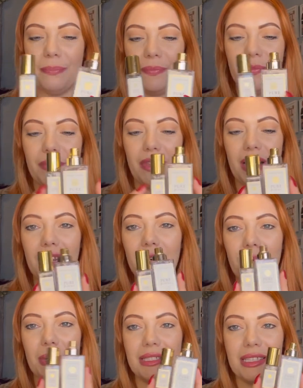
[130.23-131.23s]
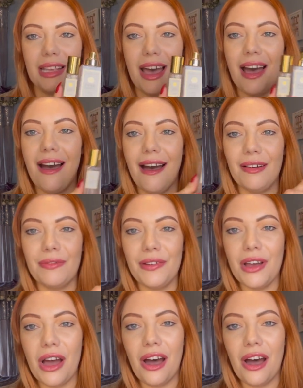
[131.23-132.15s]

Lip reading: And the little ones that I have